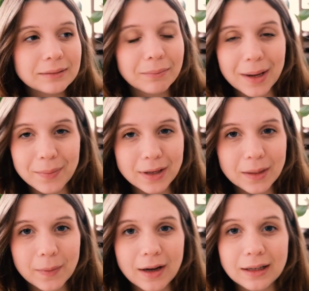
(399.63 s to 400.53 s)
might be in the
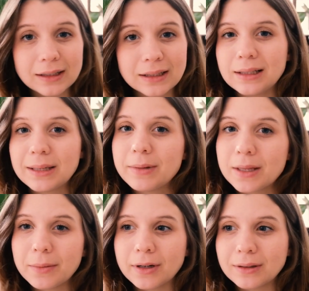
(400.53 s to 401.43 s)
box, and some of
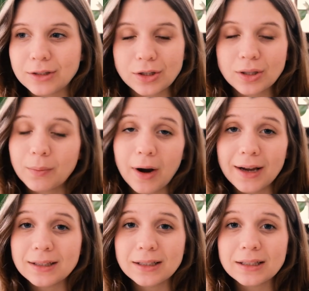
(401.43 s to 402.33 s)
them are just
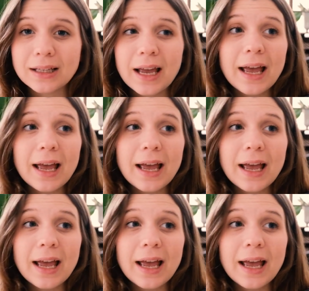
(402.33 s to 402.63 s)
surprises,